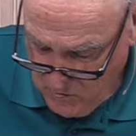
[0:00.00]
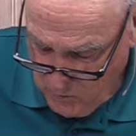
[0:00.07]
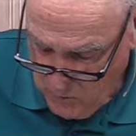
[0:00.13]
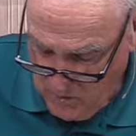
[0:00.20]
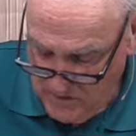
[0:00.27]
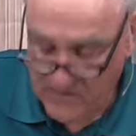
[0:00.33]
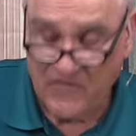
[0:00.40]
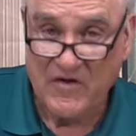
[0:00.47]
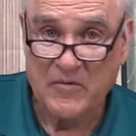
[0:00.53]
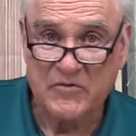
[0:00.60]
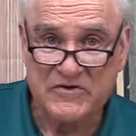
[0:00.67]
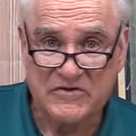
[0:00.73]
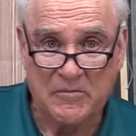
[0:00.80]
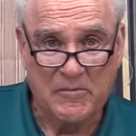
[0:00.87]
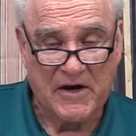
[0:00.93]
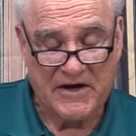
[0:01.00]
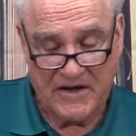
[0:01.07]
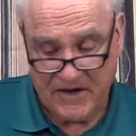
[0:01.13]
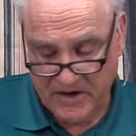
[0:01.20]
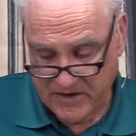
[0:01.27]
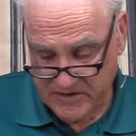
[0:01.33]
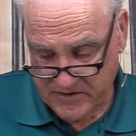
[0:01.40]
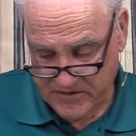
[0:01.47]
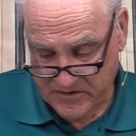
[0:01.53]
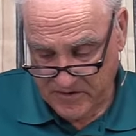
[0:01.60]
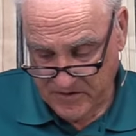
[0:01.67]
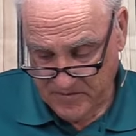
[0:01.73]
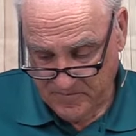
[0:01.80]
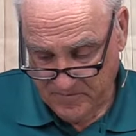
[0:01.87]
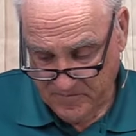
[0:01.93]
One of them was a mighty
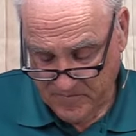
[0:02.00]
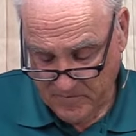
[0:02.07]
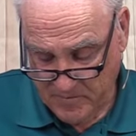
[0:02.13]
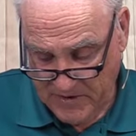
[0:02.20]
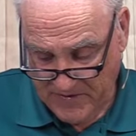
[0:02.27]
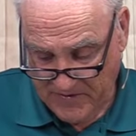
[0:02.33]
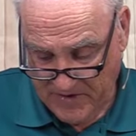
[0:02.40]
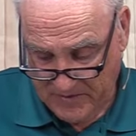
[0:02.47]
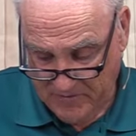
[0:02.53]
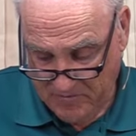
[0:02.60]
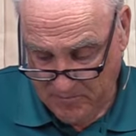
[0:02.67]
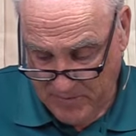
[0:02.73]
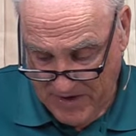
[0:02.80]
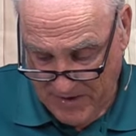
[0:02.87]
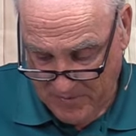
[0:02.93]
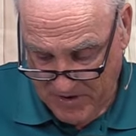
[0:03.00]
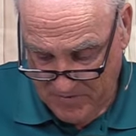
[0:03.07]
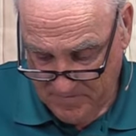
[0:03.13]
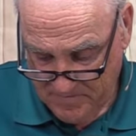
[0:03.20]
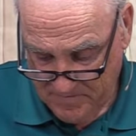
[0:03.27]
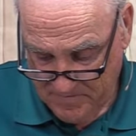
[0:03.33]
hunter by the name of Baba.